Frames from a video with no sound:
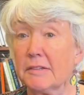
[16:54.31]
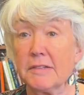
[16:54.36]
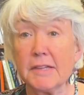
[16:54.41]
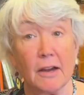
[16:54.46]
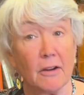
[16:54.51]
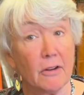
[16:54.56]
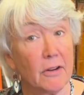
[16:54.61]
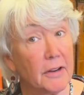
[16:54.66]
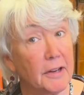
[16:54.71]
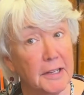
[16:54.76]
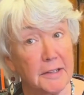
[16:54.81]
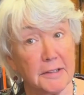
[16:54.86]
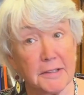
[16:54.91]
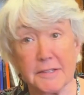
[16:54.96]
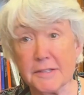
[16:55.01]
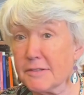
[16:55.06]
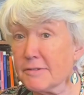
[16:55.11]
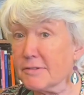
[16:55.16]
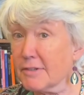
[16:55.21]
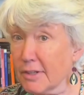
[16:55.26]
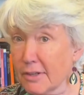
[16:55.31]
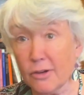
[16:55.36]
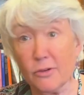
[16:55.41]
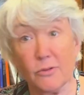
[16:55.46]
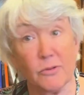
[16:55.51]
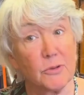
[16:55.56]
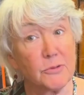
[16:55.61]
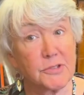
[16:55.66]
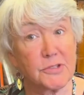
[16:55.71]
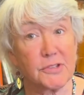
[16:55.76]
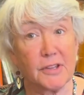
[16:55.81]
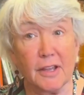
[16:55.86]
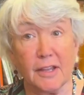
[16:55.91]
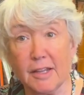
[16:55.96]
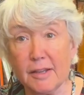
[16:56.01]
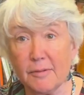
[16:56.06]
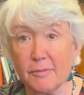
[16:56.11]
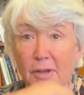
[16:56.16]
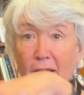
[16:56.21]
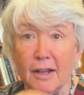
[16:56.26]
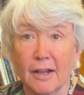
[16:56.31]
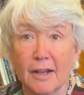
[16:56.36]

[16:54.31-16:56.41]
Dairy is, those same